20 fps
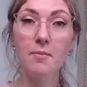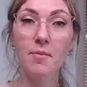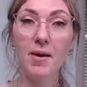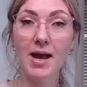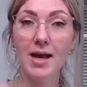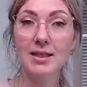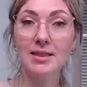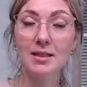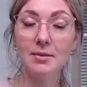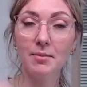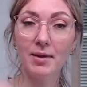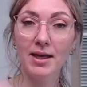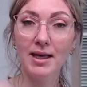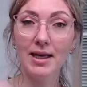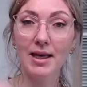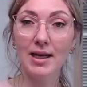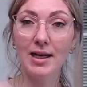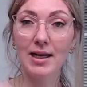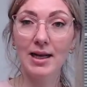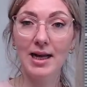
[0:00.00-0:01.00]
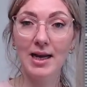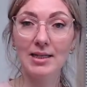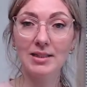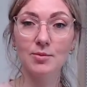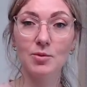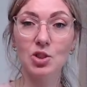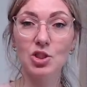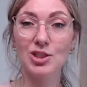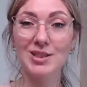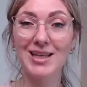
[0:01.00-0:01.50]
panty making class,
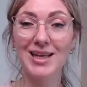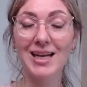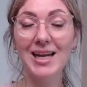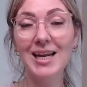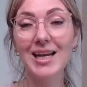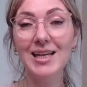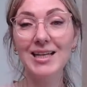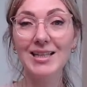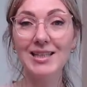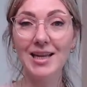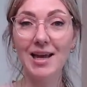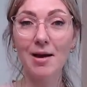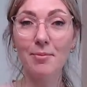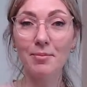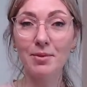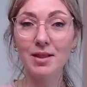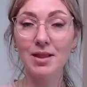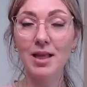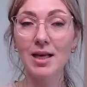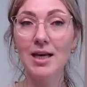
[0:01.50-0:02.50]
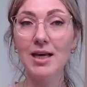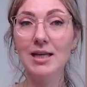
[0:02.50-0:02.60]
which is an in depth